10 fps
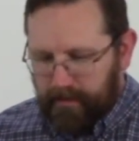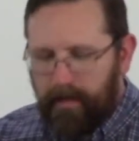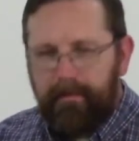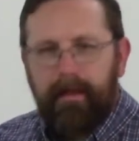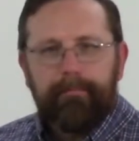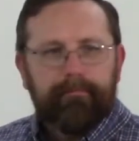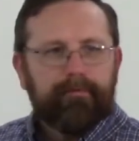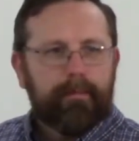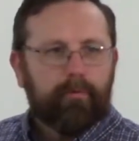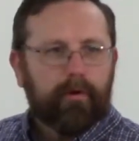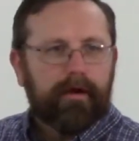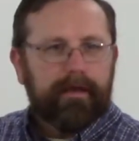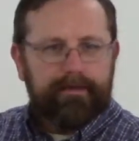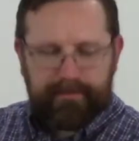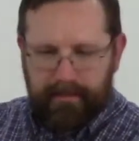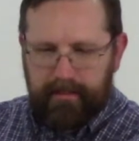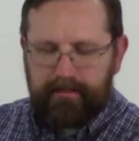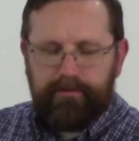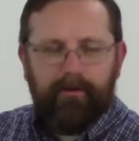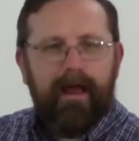Coming up in February is, uh,
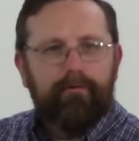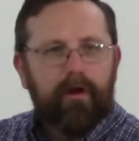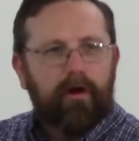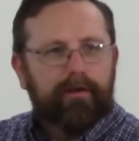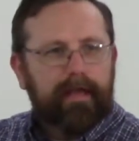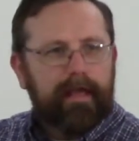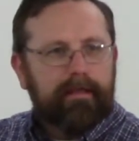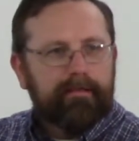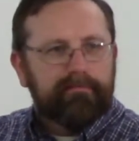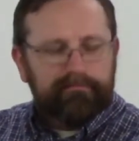is Groundhog Day.